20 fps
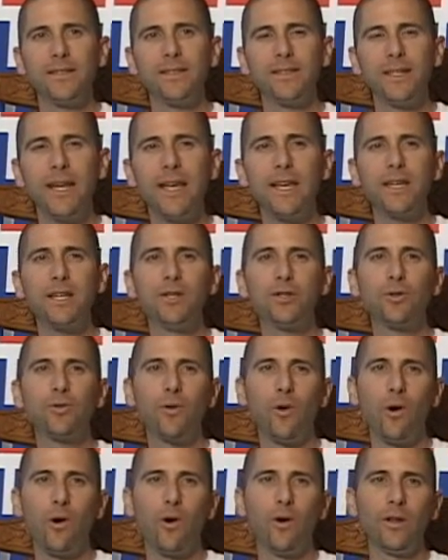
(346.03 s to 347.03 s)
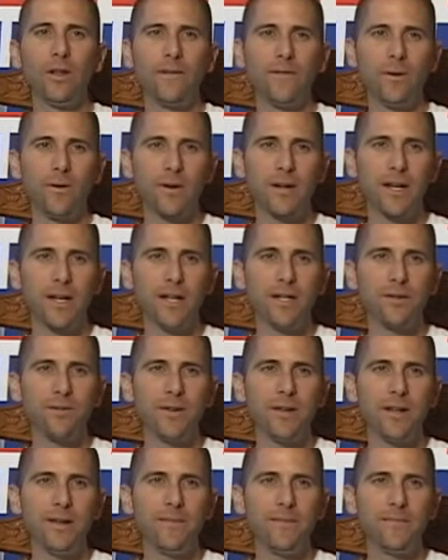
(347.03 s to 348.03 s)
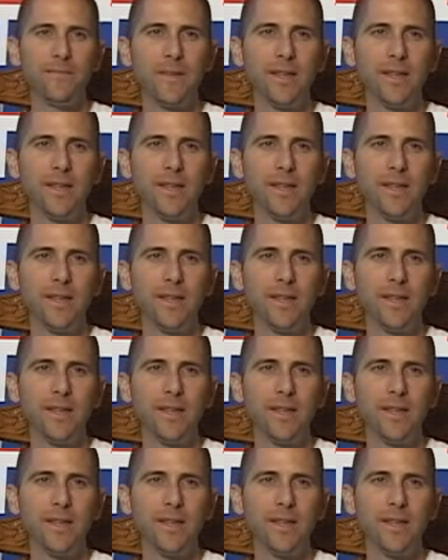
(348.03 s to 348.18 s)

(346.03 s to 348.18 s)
Take control of your country